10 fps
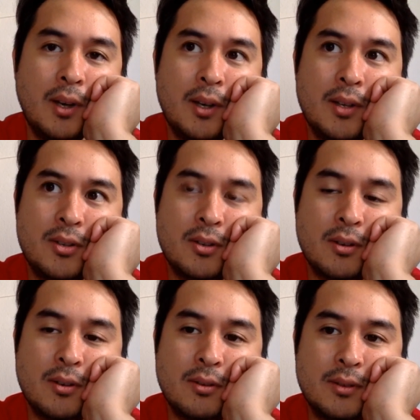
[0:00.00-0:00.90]

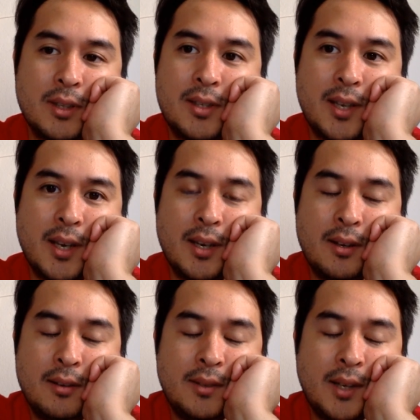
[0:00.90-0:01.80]
So let's say,
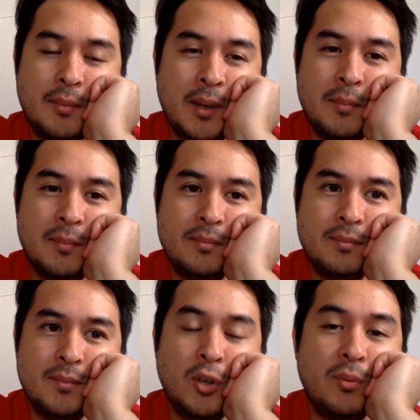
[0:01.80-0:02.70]
I
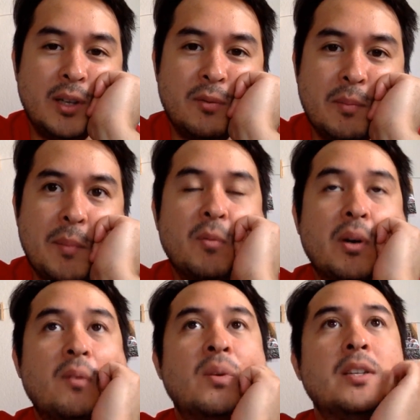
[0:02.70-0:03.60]
don't really remember what
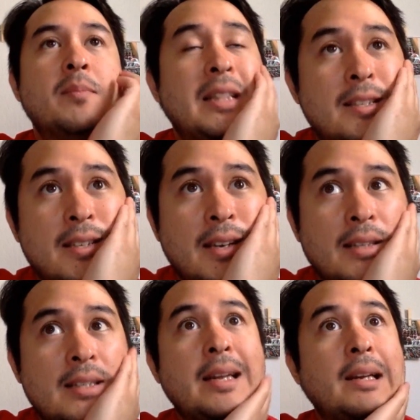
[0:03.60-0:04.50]
it was, but let's say
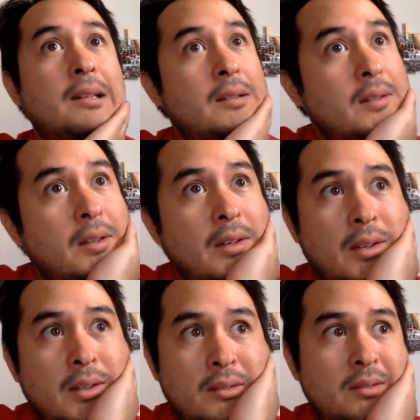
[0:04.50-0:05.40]
it's like,
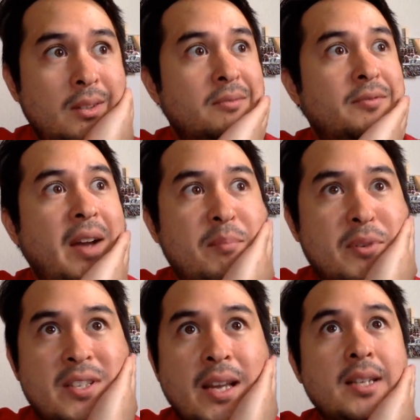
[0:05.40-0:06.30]

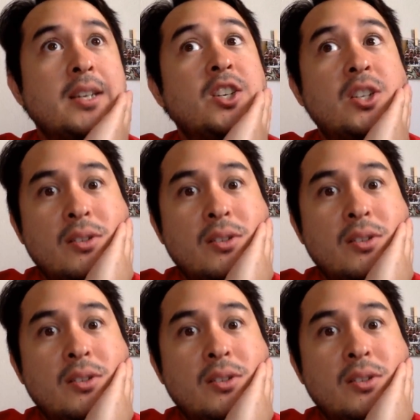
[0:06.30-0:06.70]
5%-ish.